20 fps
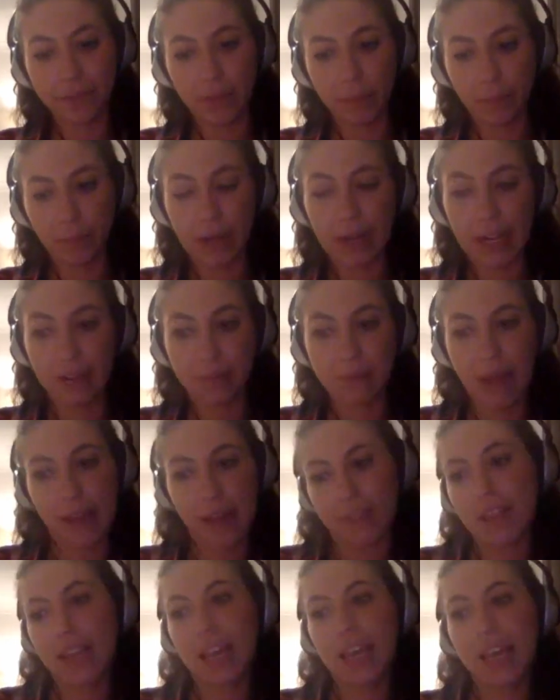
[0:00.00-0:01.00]
the brilliant
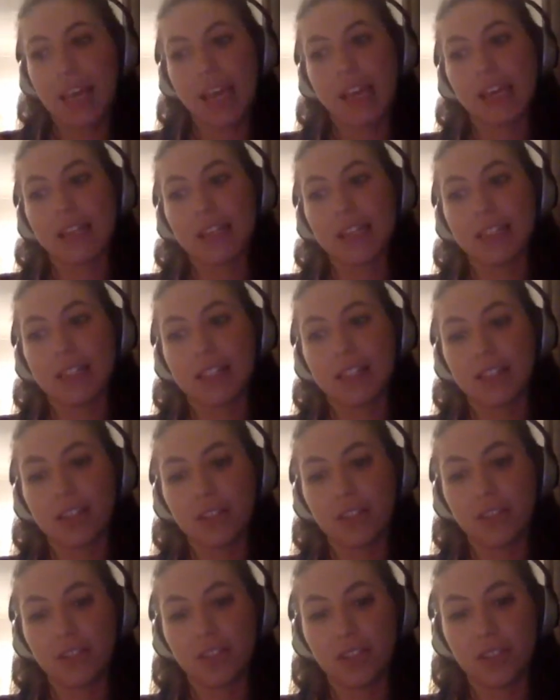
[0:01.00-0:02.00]
man that he
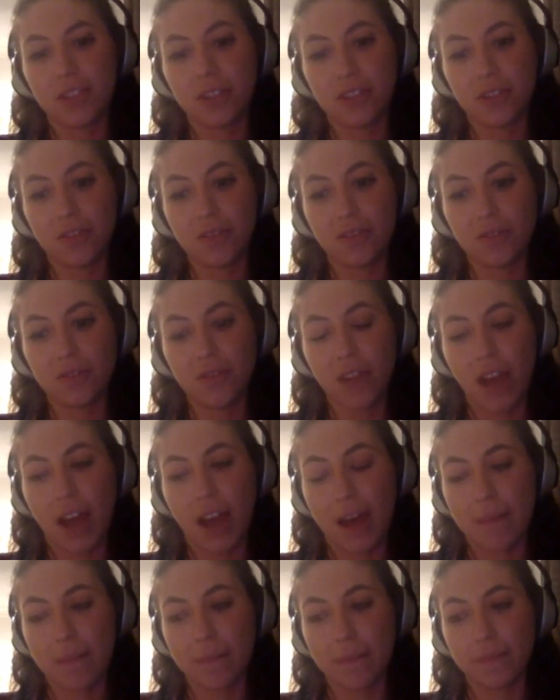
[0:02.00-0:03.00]
is,
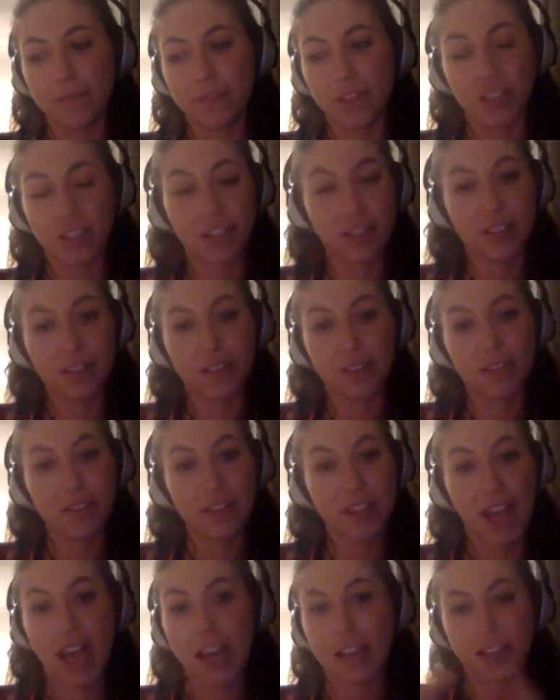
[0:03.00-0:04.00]

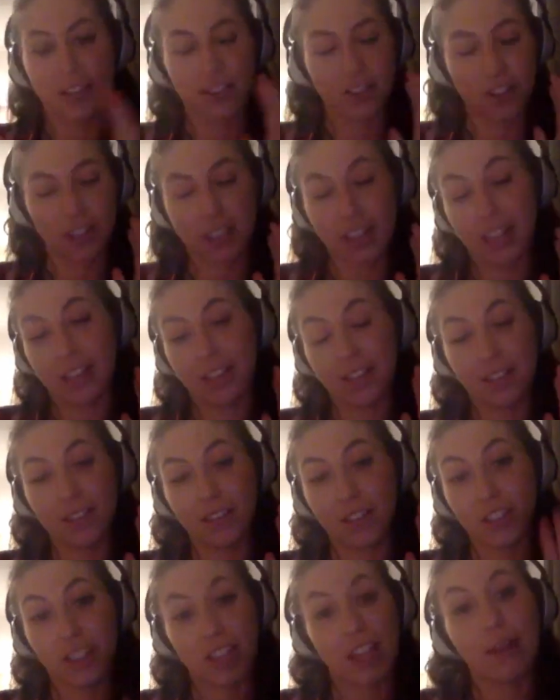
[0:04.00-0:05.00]
just said,
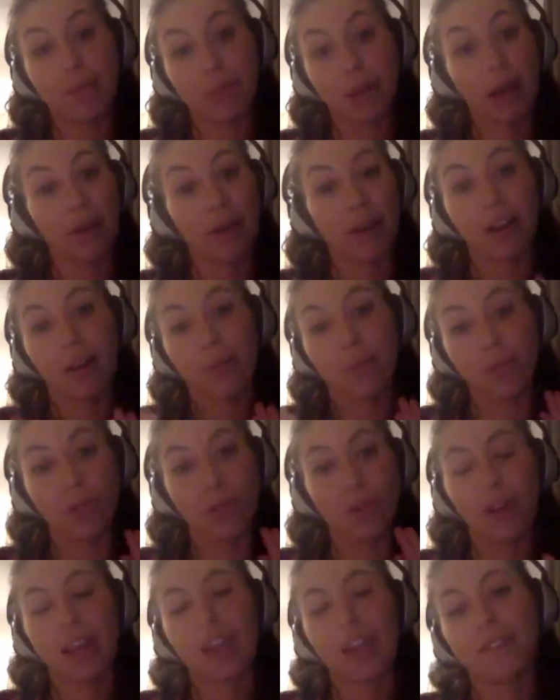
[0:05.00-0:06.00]
just keep going. I'm
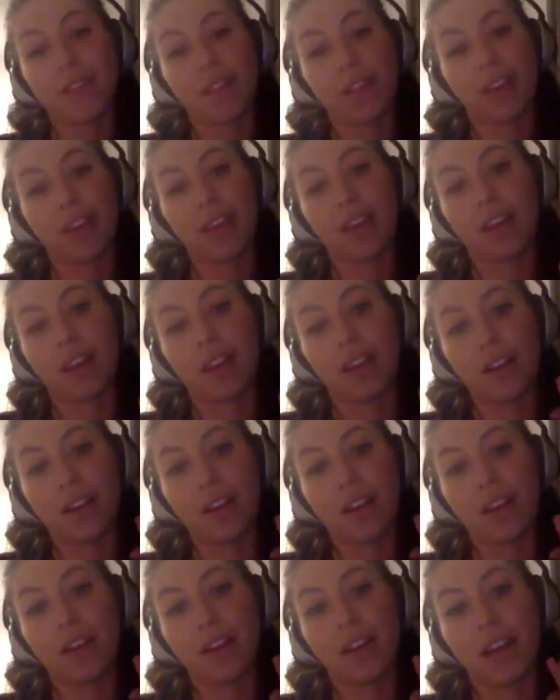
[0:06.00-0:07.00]
not even gonna
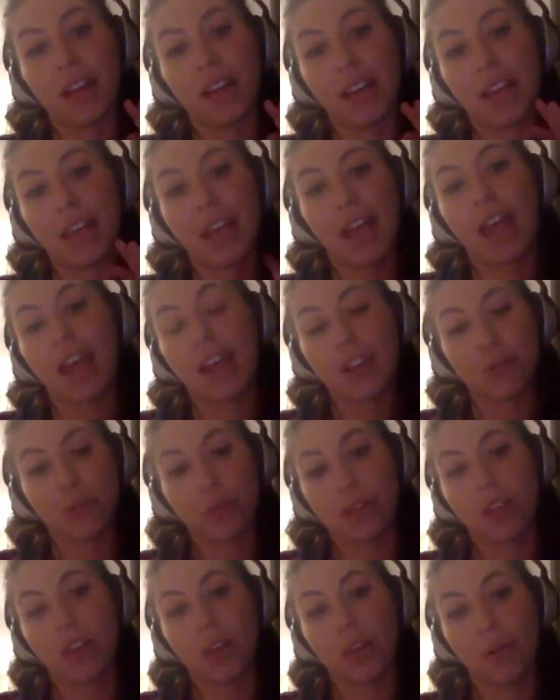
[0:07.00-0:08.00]
engage
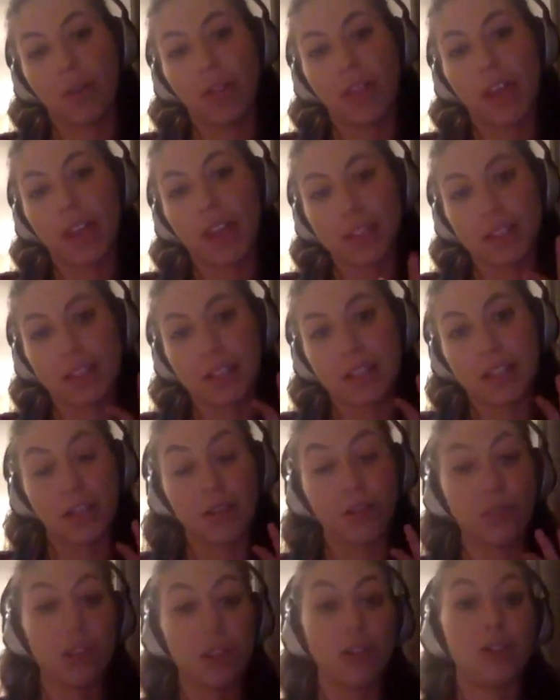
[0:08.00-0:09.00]
with you on this
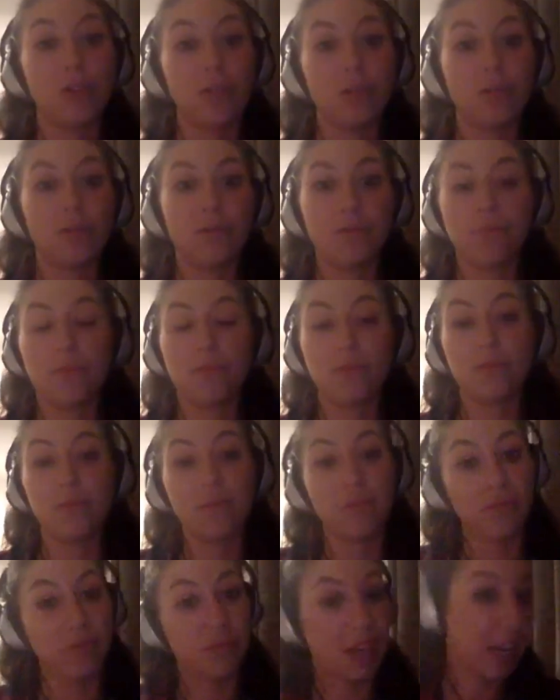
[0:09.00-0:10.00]
until you
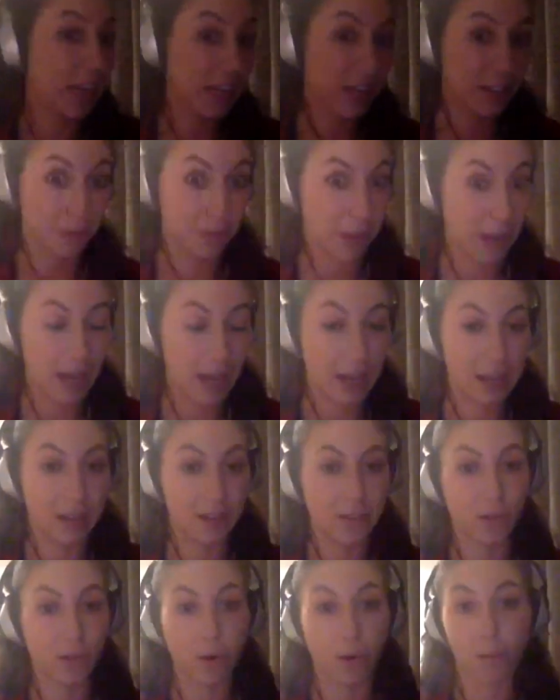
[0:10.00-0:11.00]
need
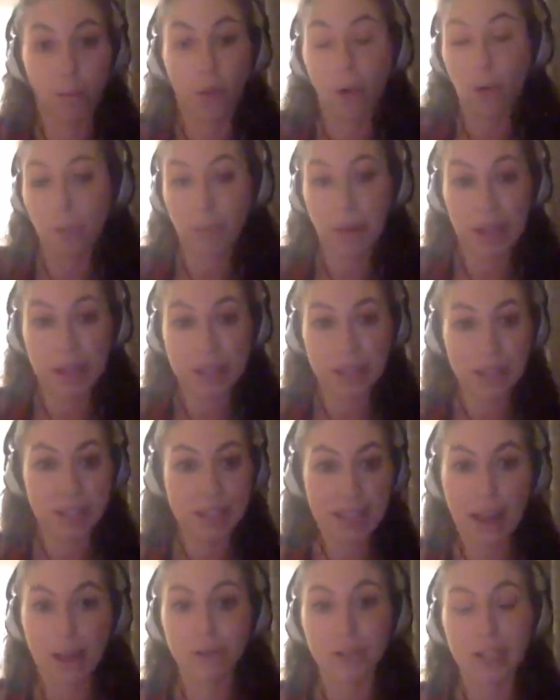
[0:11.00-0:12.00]
me or want me as
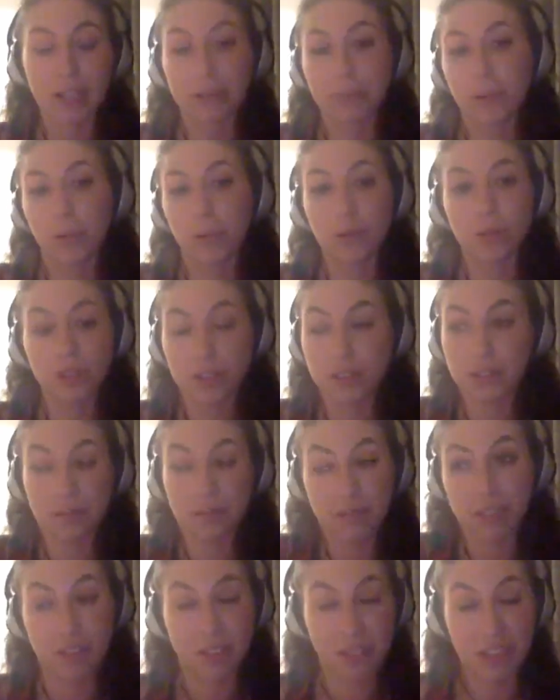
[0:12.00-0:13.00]
a sounding board.
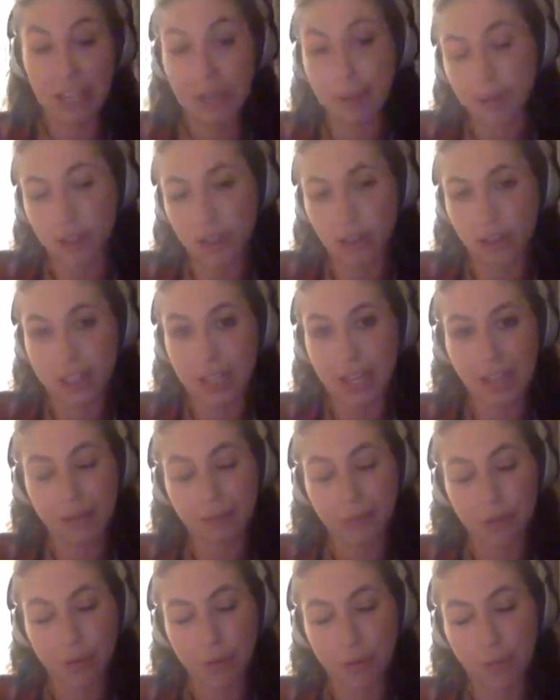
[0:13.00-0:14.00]
Just keep
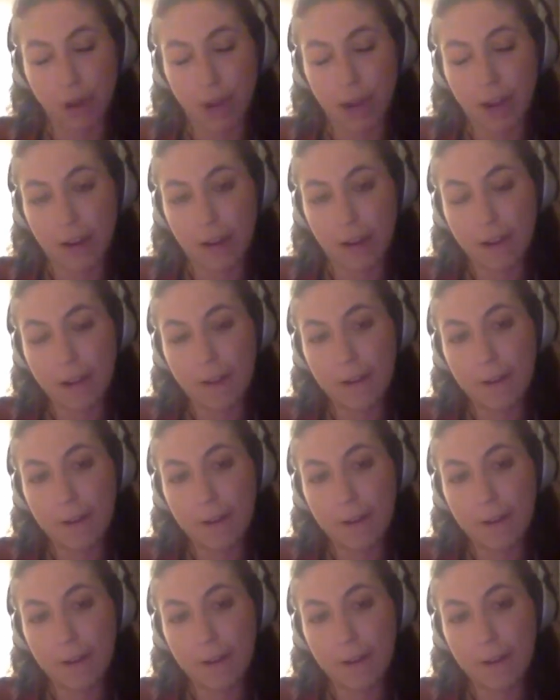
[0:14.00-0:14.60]
shooting, which was brilliant.